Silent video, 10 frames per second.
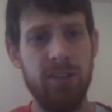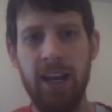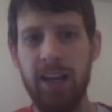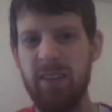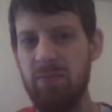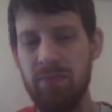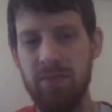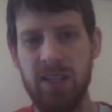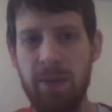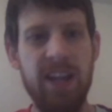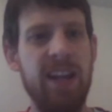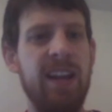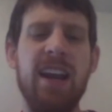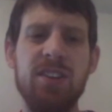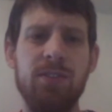like
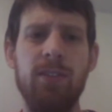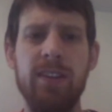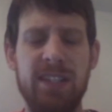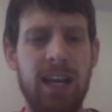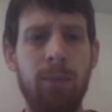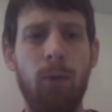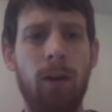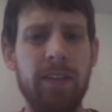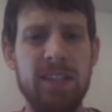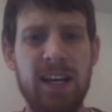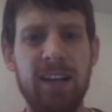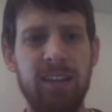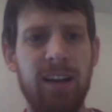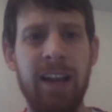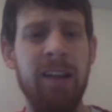Sabine, Ezra, and Zeb were on the
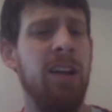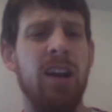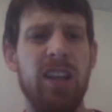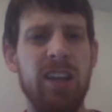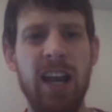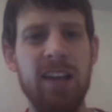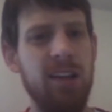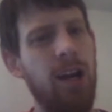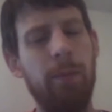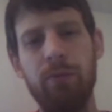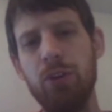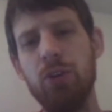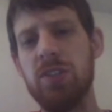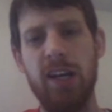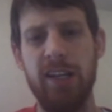sideline, you had a couple of
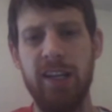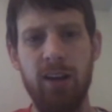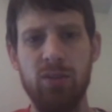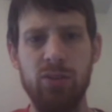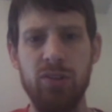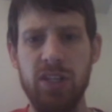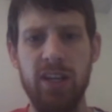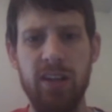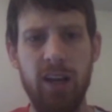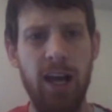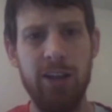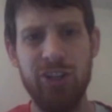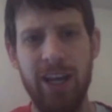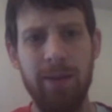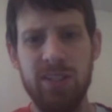new side characters in
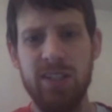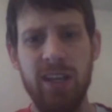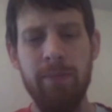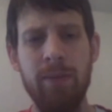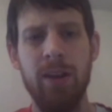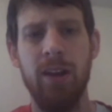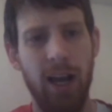Cham's team,